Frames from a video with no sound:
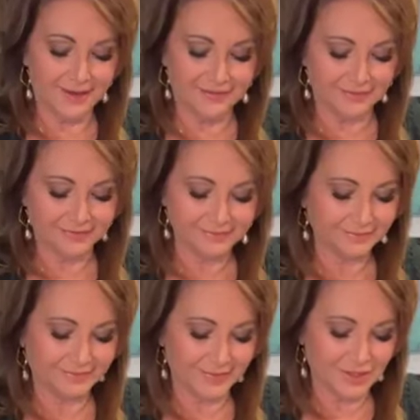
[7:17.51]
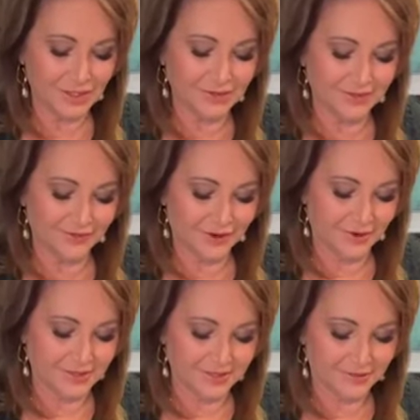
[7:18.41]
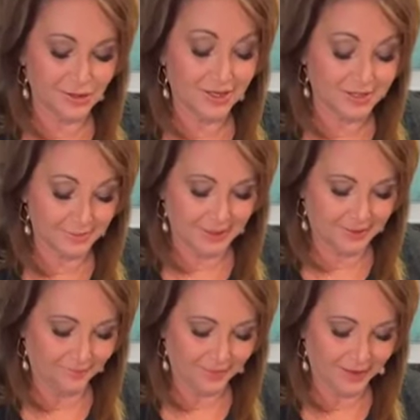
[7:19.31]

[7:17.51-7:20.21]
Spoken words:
life too difficult, trust me.